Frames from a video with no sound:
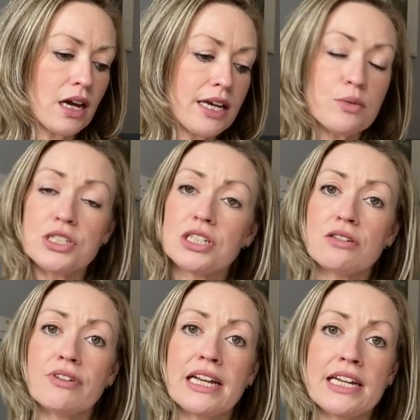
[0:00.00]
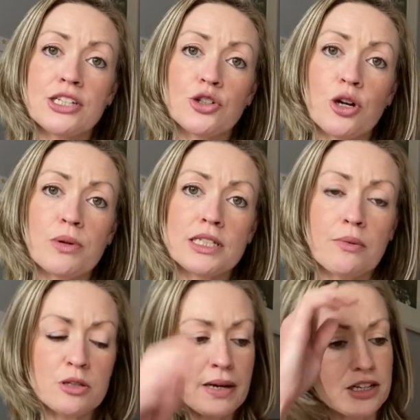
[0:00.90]
It was just a really enjoyable
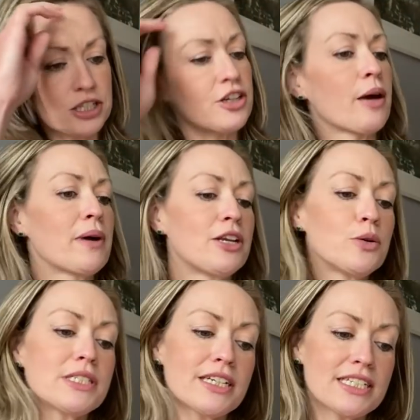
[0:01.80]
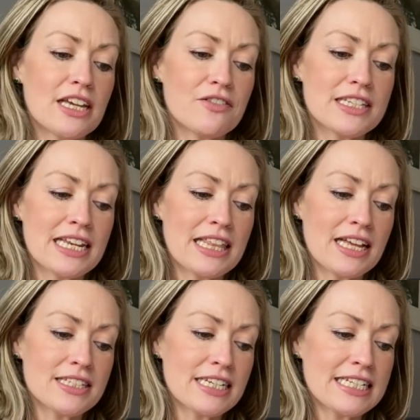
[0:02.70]
top to make. I just look at my notes here to see if there's anything
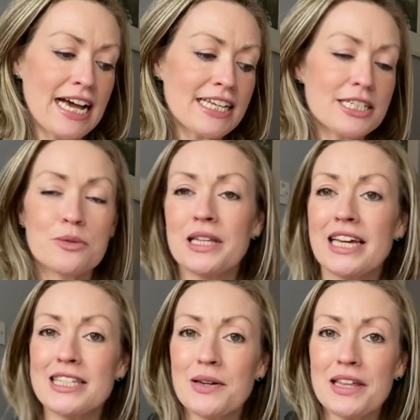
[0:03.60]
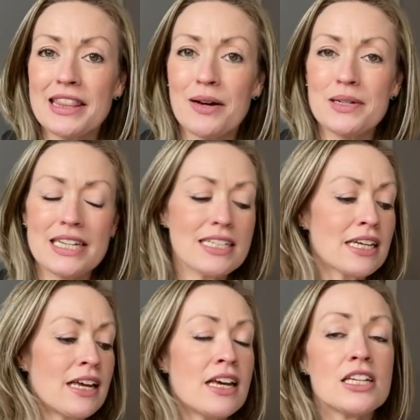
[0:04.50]
else I need to add. I don't think so. I think that was it.
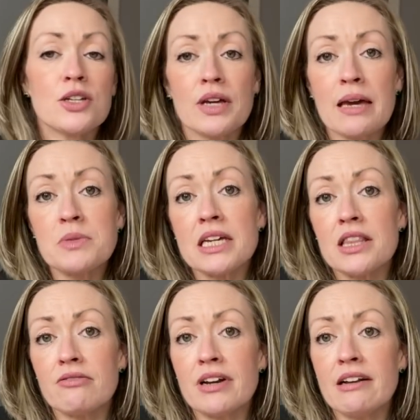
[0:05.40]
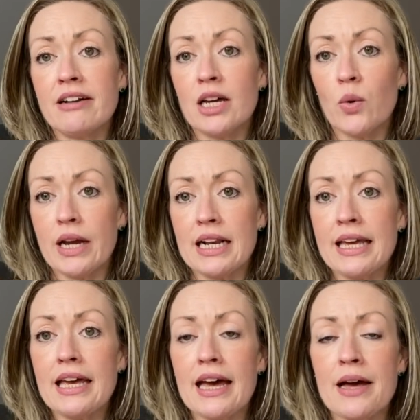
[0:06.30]
So it came together really, really
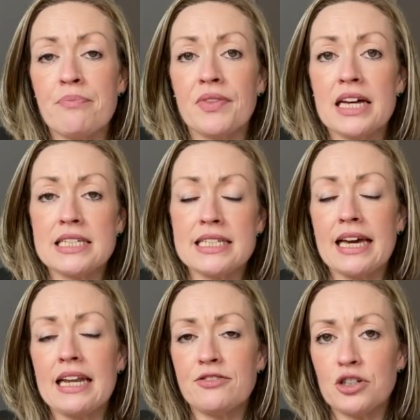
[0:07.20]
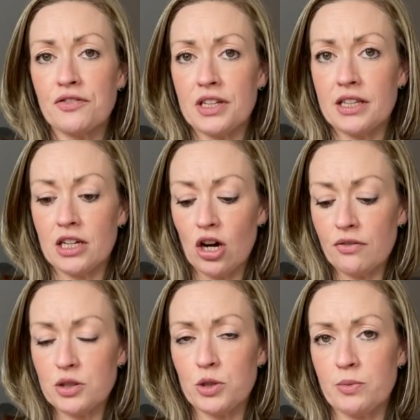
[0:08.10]
quickly. As I say, I left off the
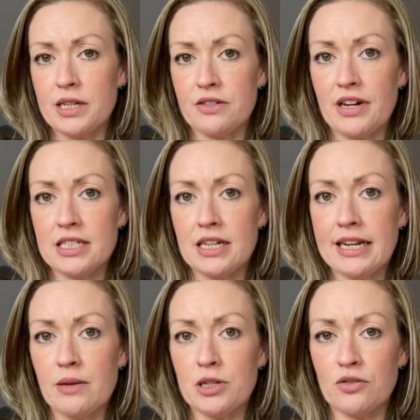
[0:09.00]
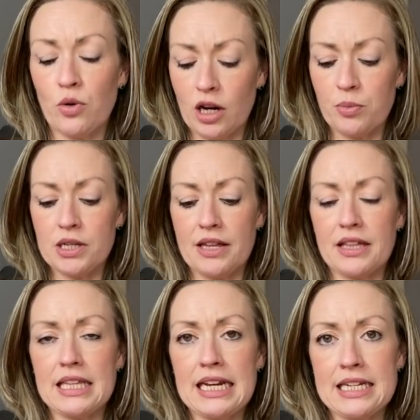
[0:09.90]
cuffs, which might have added a little bit of work, but I
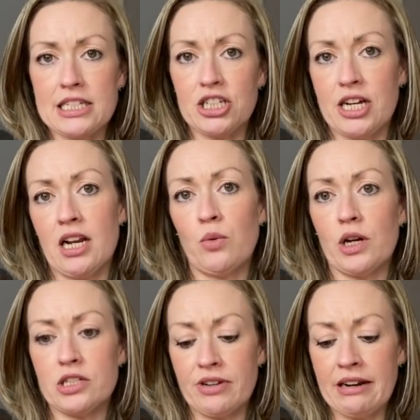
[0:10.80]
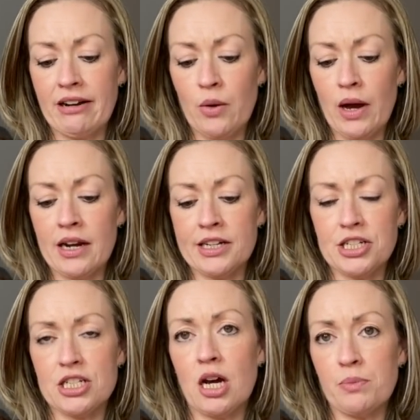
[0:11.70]
think the elastic channel works really, really well. And I
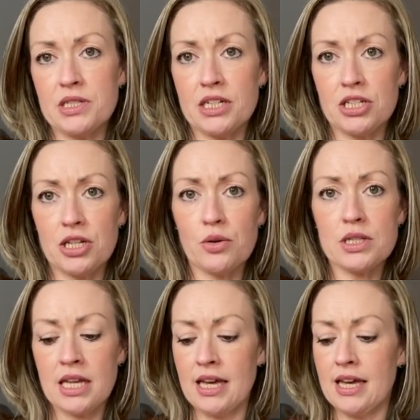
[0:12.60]
just top stitched those.